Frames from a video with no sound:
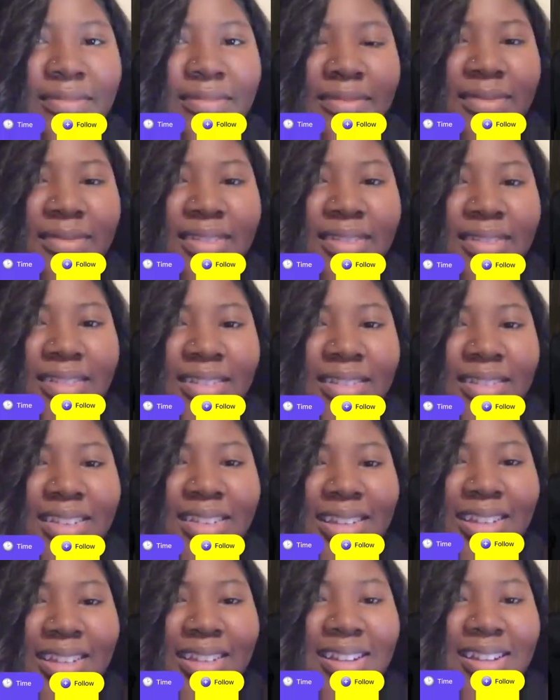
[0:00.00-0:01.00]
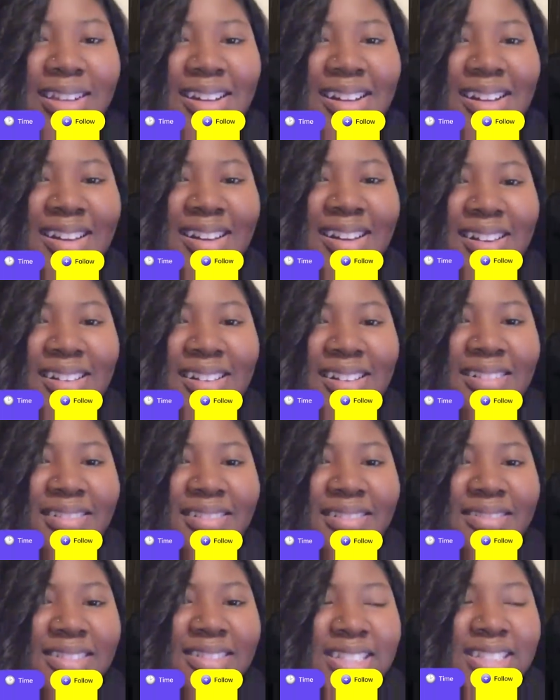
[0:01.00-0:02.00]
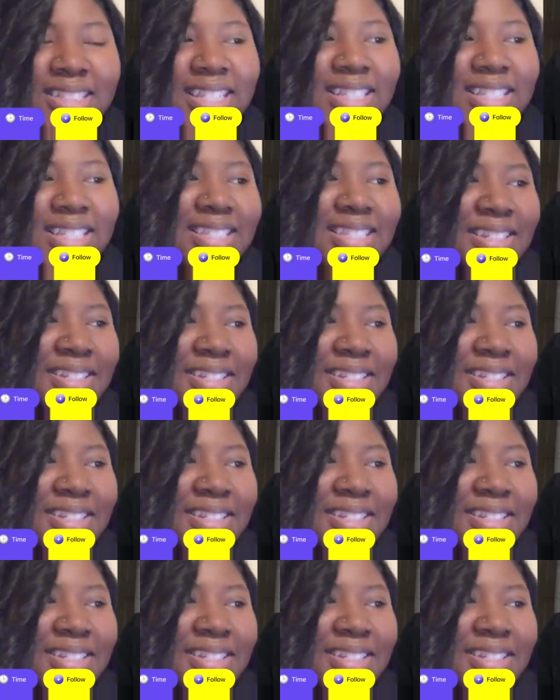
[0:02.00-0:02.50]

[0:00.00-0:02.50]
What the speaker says: [no speech]